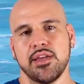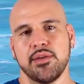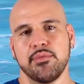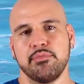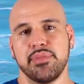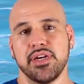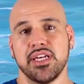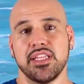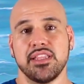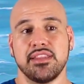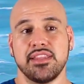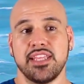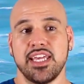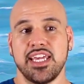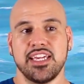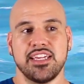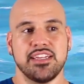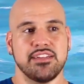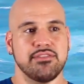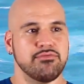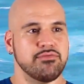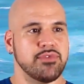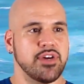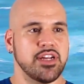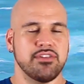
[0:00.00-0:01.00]
but they
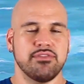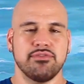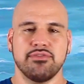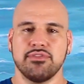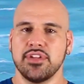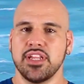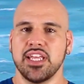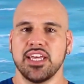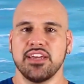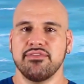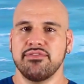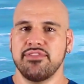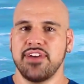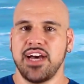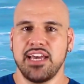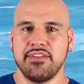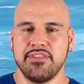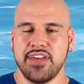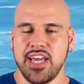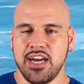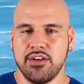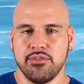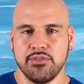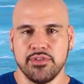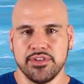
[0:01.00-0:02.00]
can run for like 5
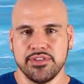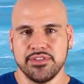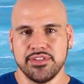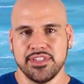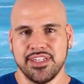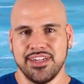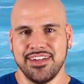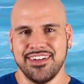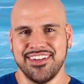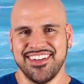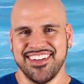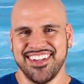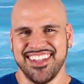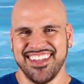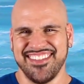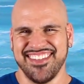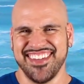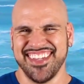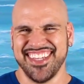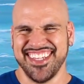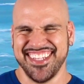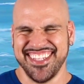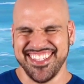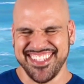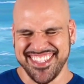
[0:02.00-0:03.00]
hours. You know what I
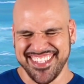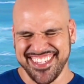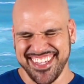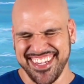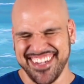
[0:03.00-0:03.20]
mean?